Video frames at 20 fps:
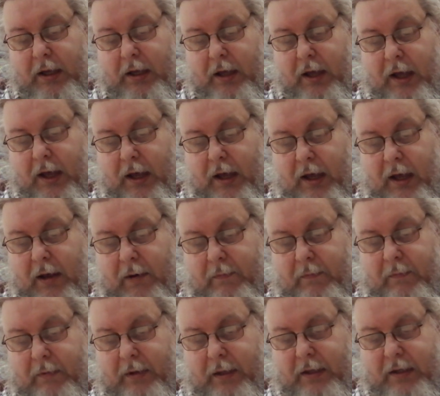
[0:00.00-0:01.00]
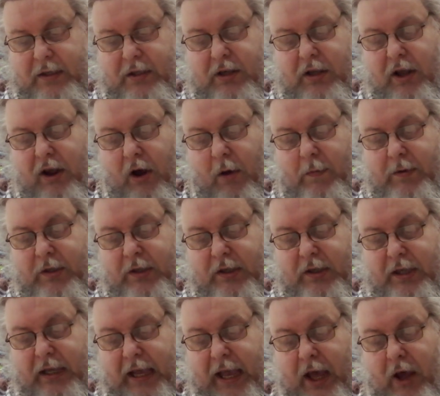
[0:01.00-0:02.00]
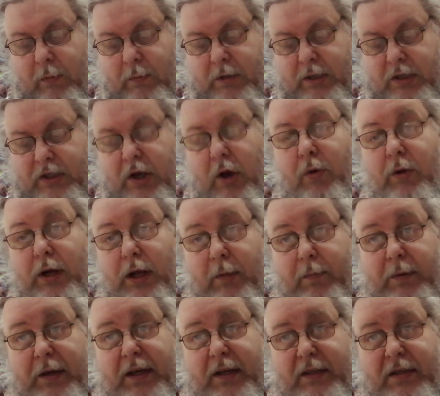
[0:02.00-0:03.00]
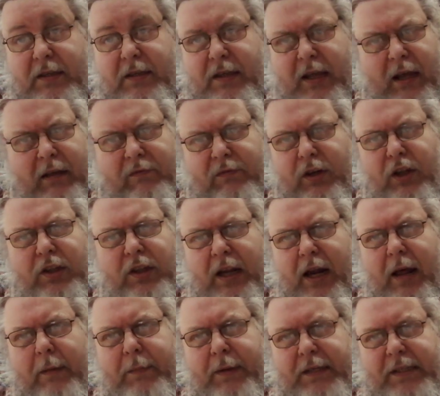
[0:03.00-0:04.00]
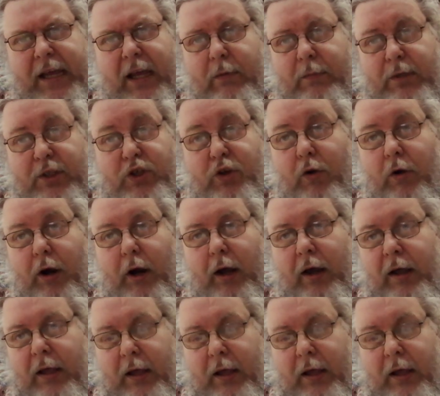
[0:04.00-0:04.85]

Um, it's it almost looks like Almazona, but it's I've looked it up. It's Almazora.